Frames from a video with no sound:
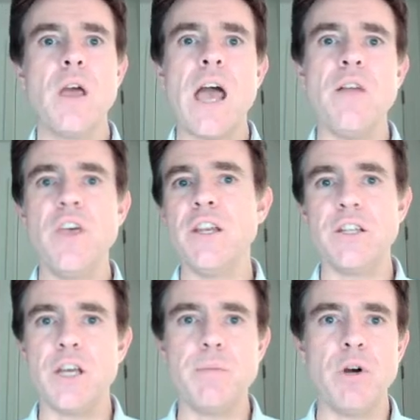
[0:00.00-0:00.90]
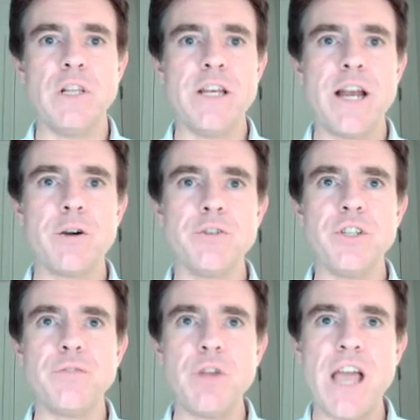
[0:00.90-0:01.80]
And then again, by linearity,
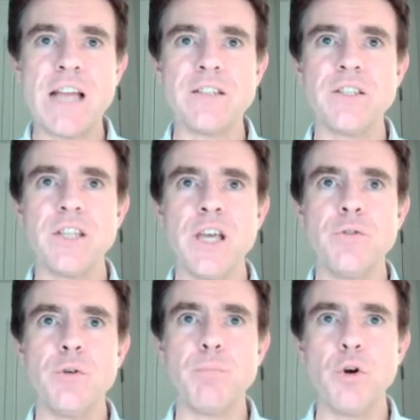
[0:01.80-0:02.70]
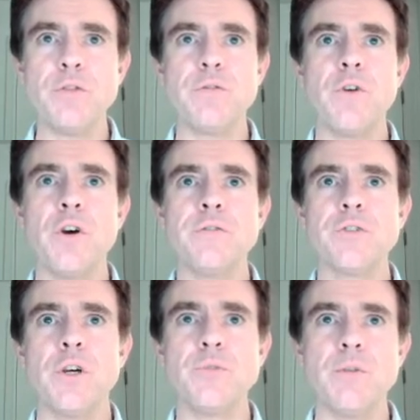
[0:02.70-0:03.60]
if we add together 0.5
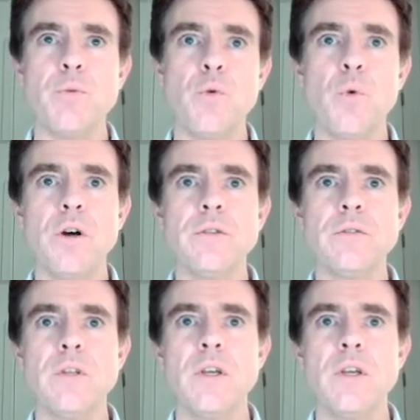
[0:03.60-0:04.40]
times input 1